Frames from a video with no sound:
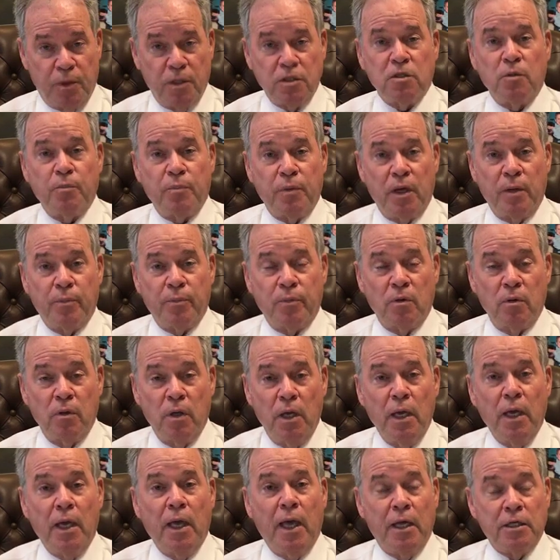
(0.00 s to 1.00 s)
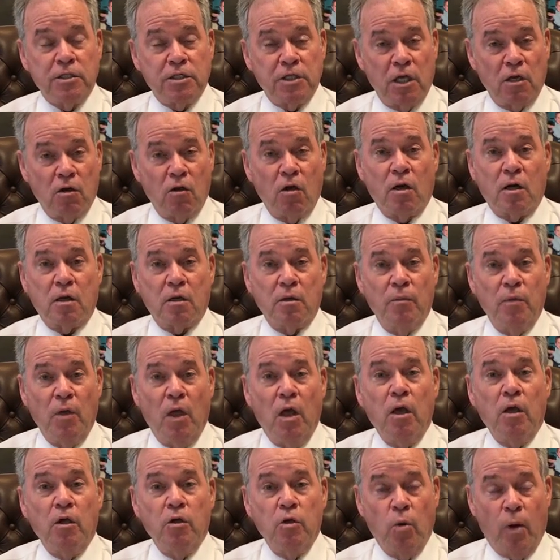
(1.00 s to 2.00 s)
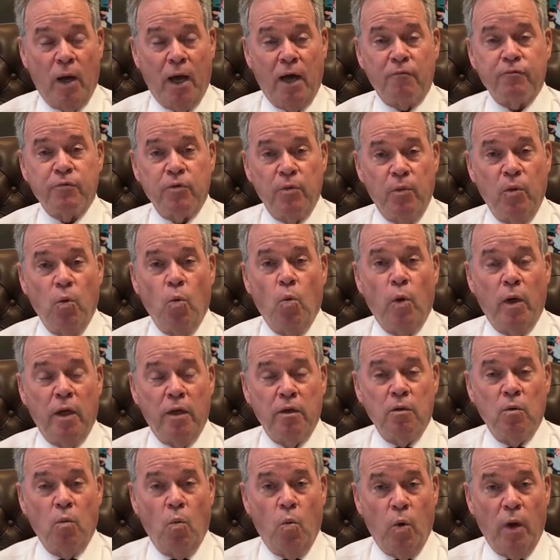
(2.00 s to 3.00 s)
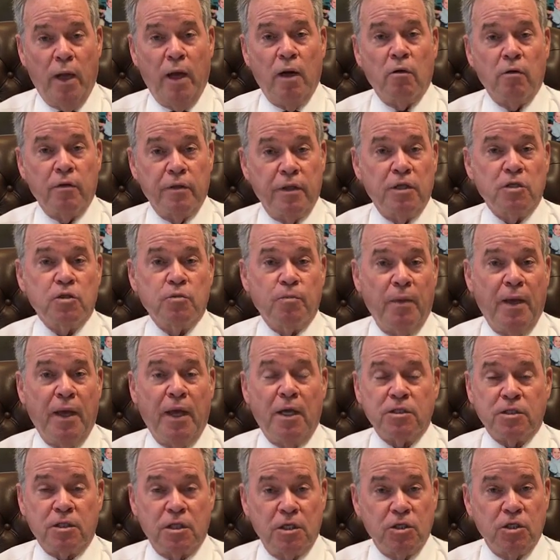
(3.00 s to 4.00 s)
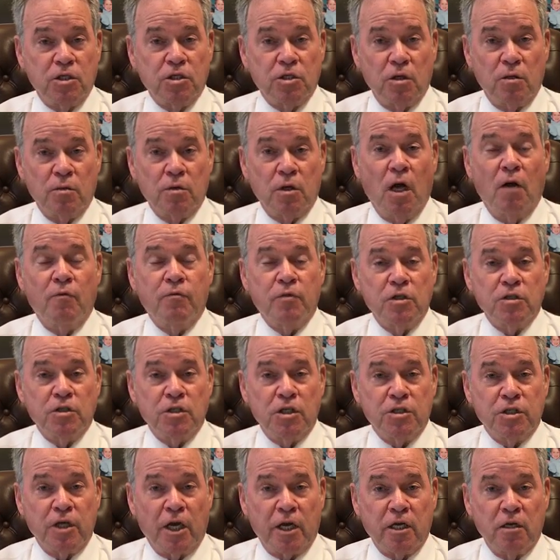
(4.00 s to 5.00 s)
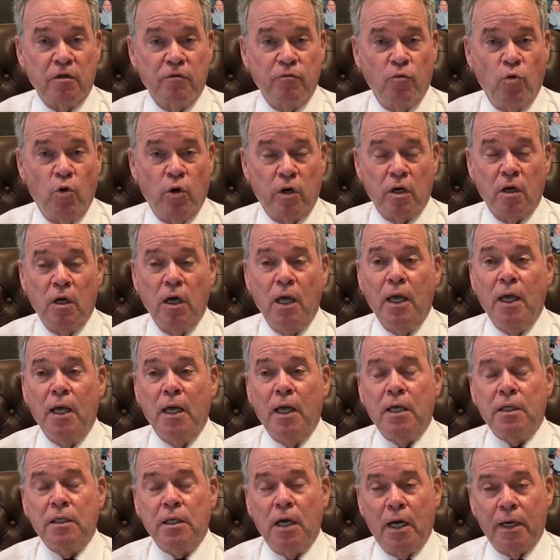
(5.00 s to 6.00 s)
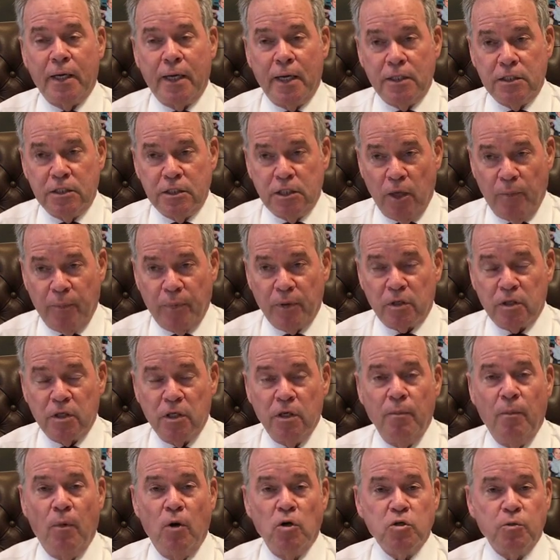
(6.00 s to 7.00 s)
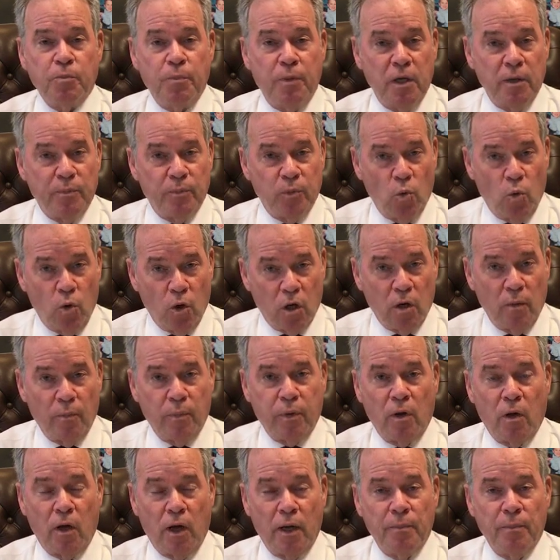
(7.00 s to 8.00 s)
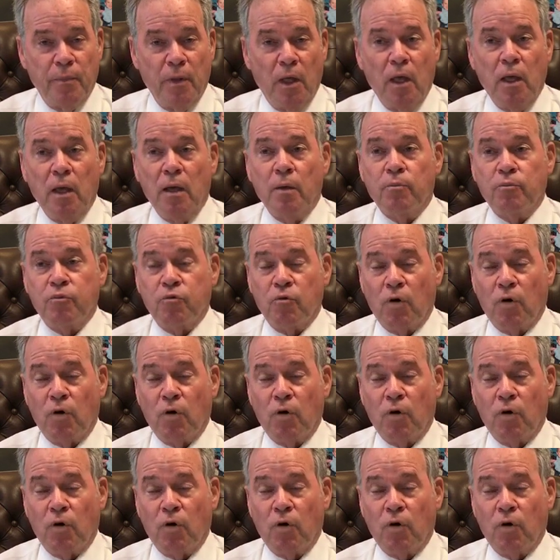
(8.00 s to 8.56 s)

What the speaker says: can speak to people and say, look, you have to wear this mask. This is a governor's executive order. Again, typically, most people will comply.